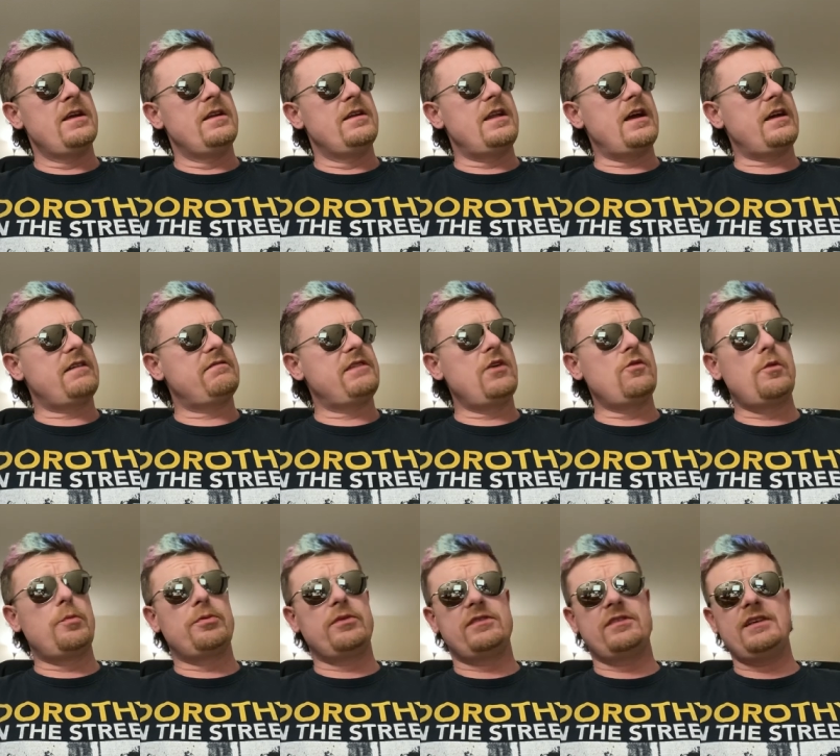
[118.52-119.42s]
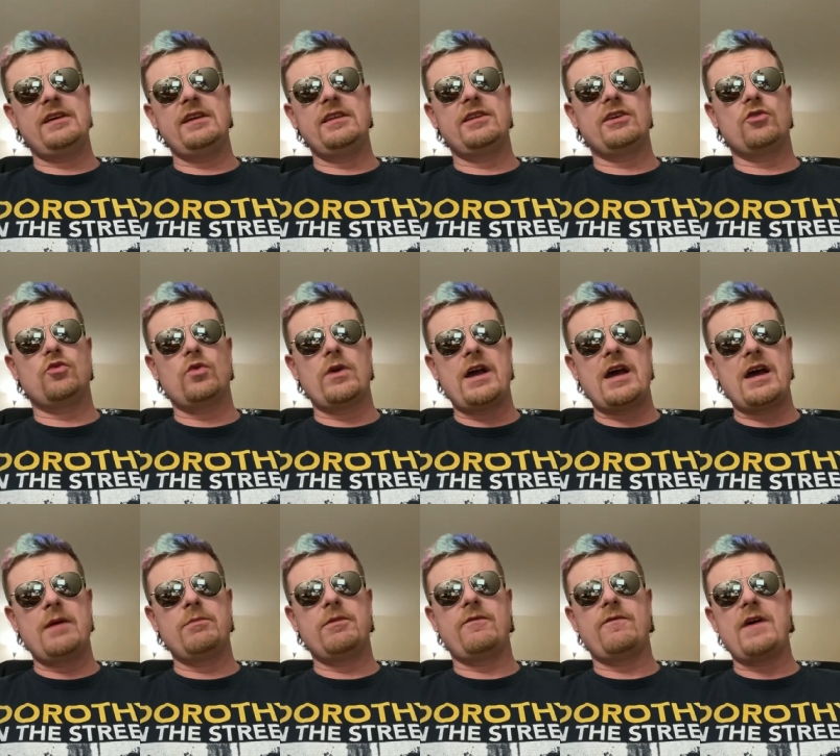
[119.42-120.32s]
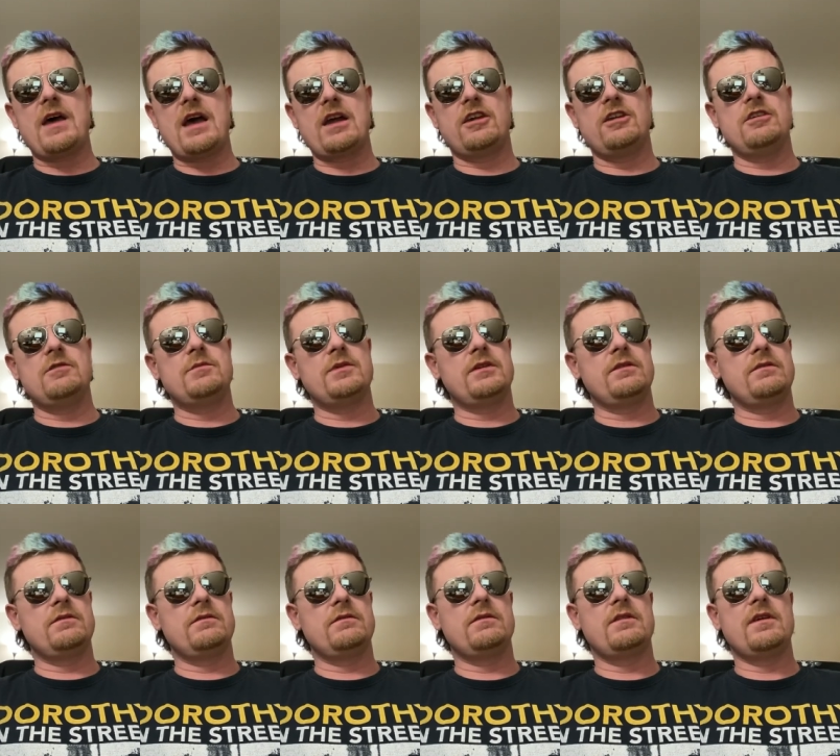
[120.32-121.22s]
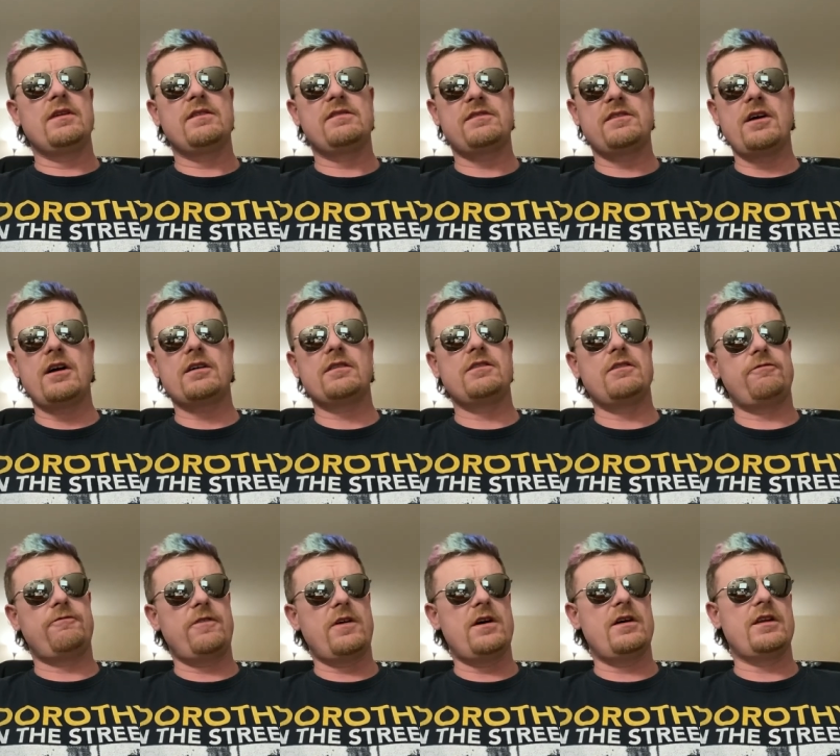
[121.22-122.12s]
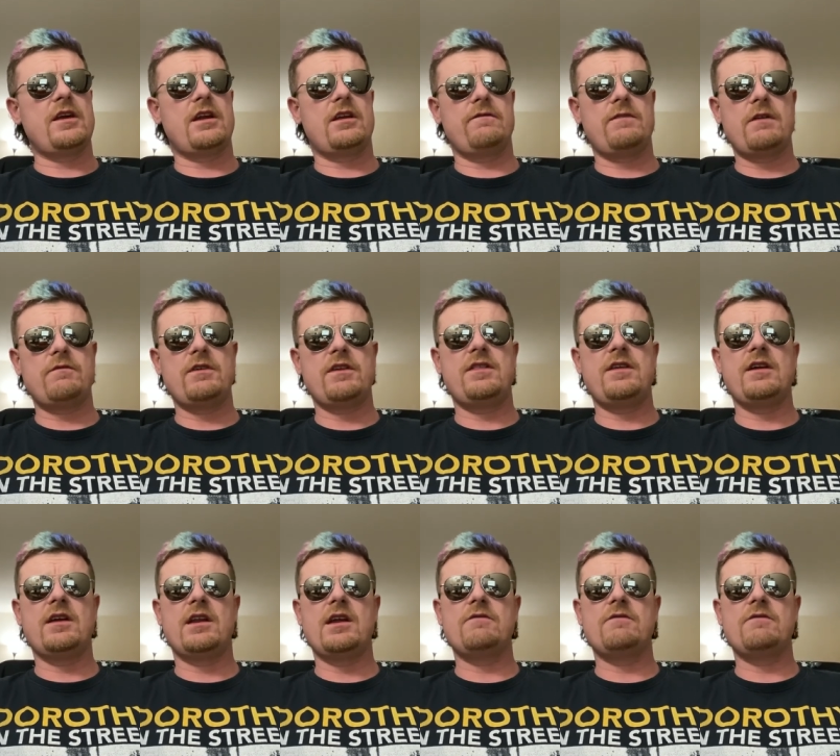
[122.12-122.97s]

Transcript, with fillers: Next, they will proceed to grab the vacuum and suck the fun out of everything and